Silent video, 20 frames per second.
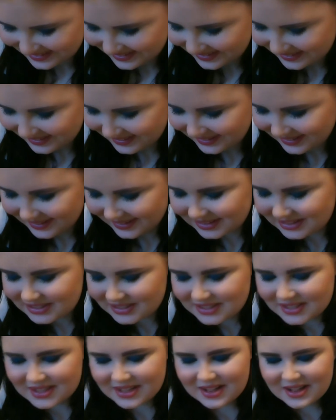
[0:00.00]
A
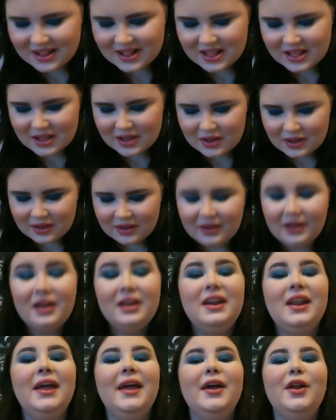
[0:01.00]

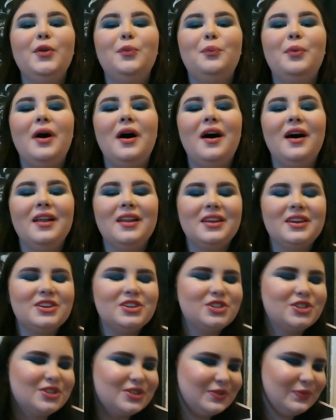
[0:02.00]
nail
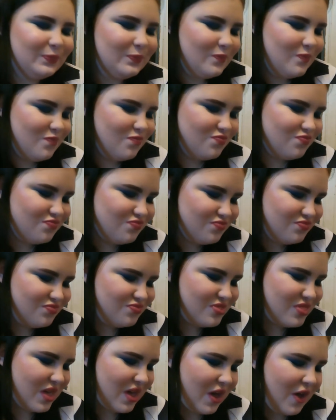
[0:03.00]
polish.
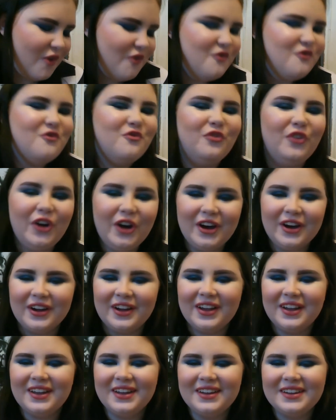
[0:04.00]
Fuck.
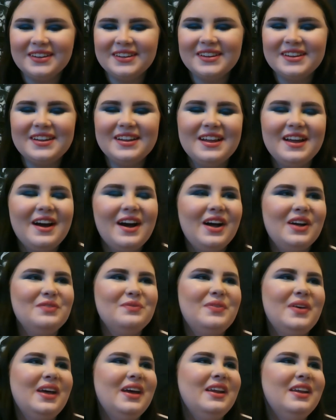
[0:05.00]
I'm
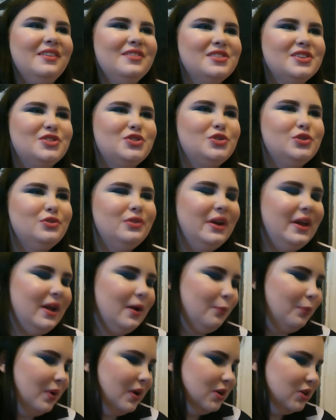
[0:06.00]
panning like two nail
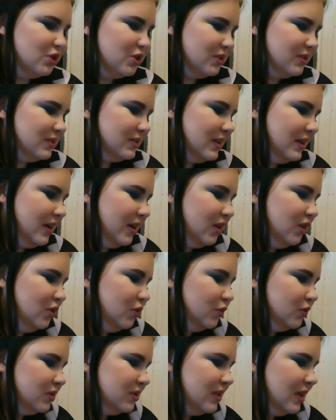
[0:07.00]
polishes and I
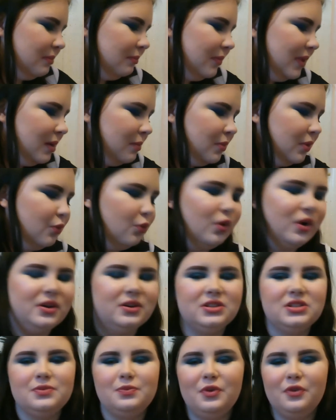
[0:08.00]
use them maybe
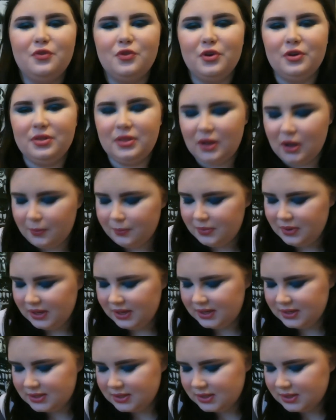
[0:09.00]
once before the
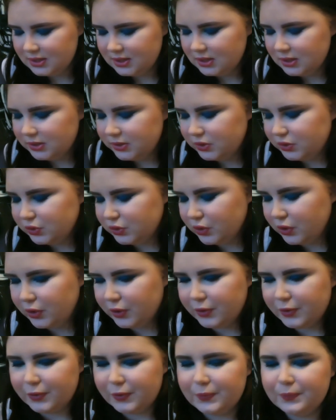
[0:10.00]
update.
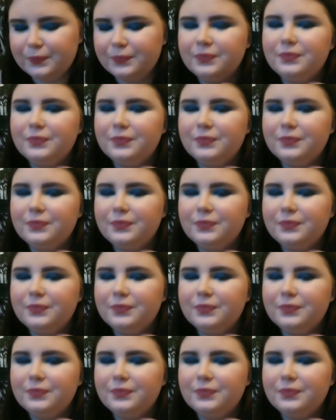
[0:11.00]
So